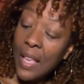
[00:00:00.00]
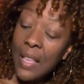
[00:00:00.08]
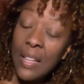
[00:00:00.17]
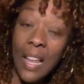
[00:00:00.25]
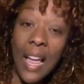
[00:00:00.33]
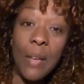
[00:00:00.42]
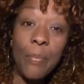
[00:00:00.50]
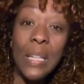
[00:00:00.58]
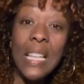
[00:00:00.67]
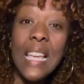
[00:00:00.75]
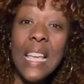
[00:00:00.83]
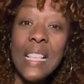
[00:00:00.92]
like,
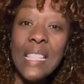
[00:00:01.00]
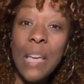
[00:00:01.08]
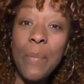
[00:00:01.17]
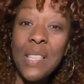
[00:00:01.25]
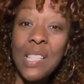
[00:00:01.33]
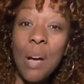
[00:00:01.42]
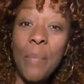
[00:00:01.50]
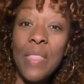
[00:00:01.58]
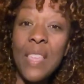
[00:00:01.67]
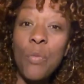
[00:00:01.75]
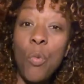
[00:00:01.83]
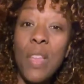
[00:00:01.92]
please give me some. And
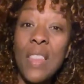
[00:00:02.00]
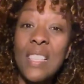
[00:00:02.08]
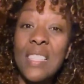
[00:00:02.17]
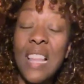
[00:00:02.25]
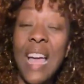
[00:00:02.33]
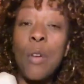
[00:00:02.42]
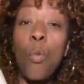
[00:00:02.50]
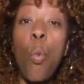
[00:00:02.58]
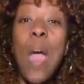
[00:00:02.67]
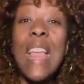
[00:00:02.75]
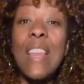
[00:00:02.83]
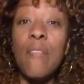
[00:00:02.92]
then one is like
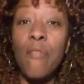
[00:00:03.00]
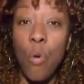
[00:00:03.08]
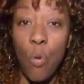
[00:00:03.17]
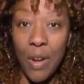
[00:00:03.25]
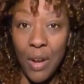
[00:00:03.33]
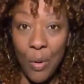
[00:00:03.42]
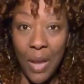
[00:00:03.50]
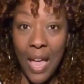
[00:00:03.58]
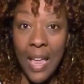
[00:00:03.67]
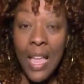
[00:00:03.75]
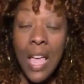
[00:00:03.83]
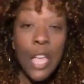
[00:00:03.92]
waiting for it.
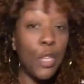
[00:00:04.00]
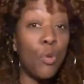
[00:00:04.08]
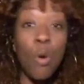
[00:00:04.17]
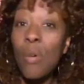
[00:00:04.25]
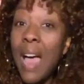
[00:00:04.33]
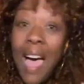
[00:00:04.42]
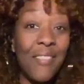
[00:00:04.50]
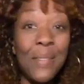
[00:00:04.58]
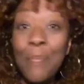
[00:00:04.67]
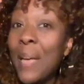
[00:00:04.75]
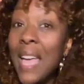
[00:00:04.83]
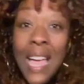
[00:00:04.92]
Okay. You don't have to
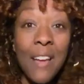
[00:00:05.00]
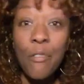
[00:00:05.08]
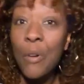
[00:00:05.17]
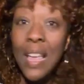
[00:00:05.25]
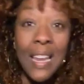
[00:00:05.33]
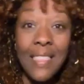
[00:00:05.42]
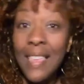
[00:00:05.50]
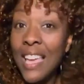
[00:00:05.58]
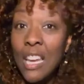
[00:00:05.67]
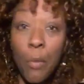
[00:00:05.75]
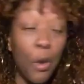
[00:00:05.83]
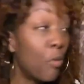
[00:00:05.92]
beg for anything
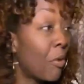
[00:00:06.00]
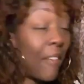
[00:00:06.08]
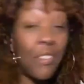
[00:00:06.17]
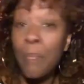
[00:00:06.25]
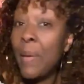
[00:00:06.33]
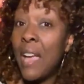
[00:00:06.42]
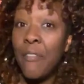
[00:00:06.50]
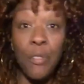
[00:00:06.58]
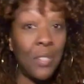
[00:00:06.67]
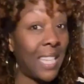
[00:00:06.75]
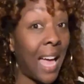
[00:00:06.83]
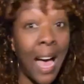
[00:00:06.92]
anymore. You don't have to beg for
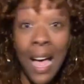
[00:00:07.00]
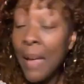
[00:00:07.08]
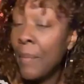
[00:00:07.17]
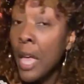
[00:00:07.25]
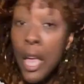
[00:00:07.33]
time.